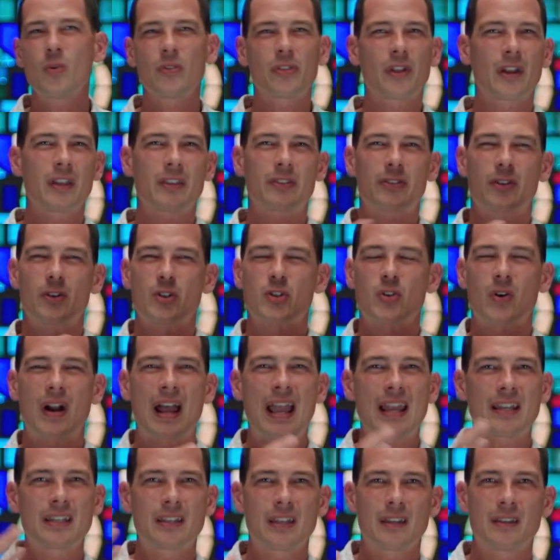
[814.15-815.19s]
they're
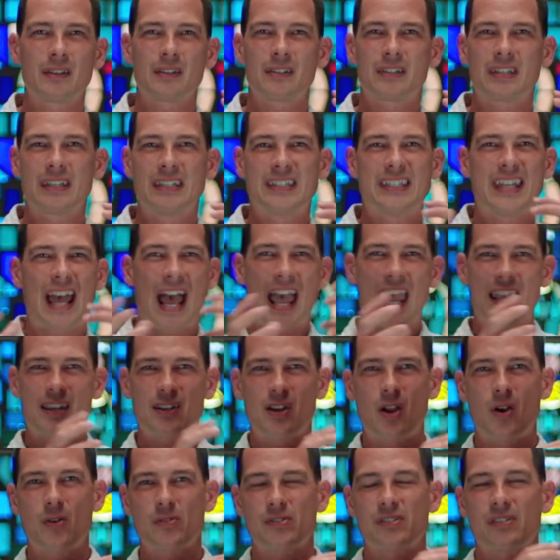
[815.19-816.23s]
trying to
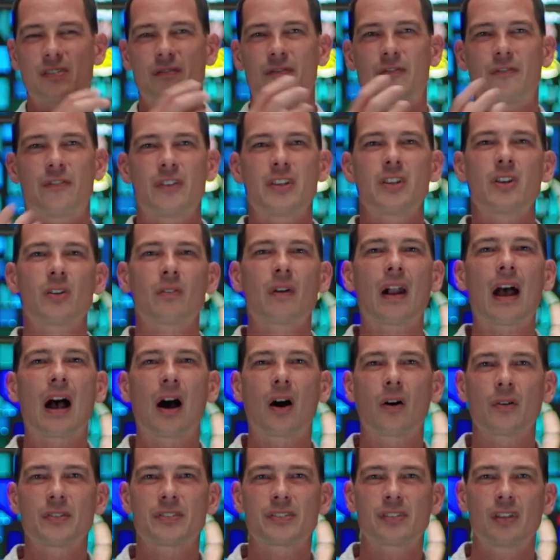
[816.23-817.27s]
diagnose and figure
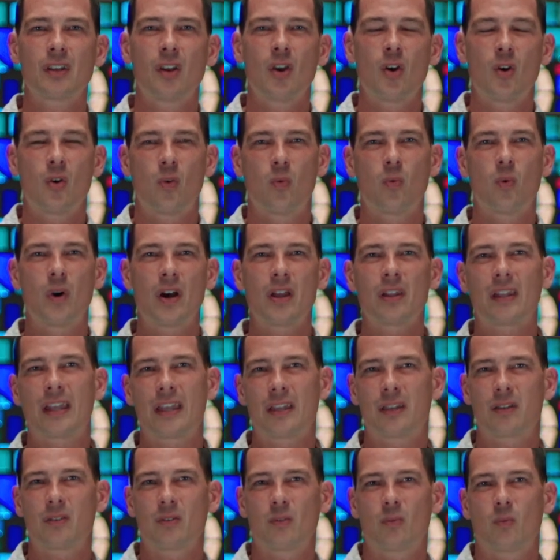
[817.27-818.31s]
out
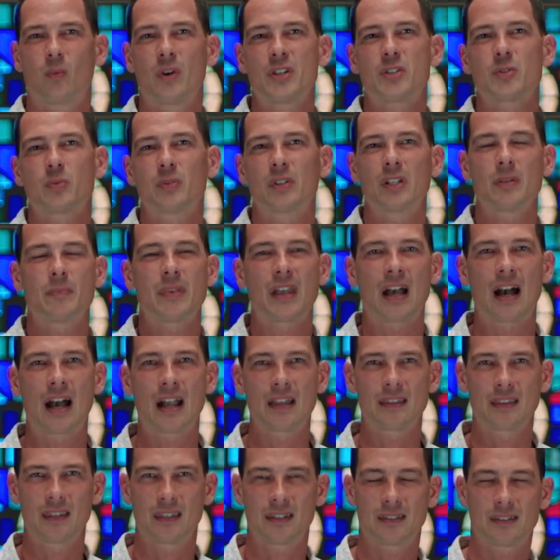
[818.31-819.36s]
what's really
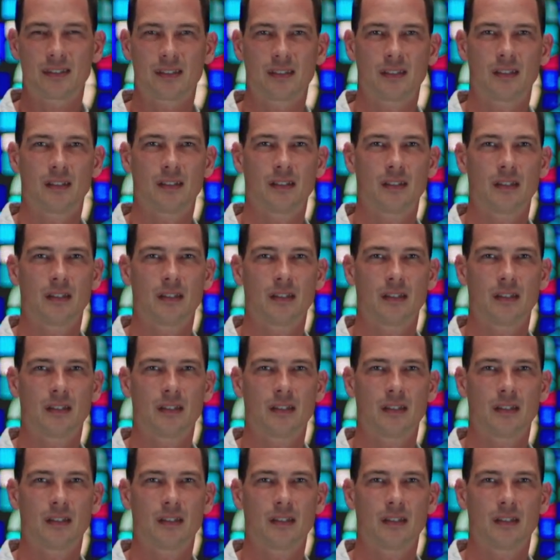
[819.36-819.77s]
behind this.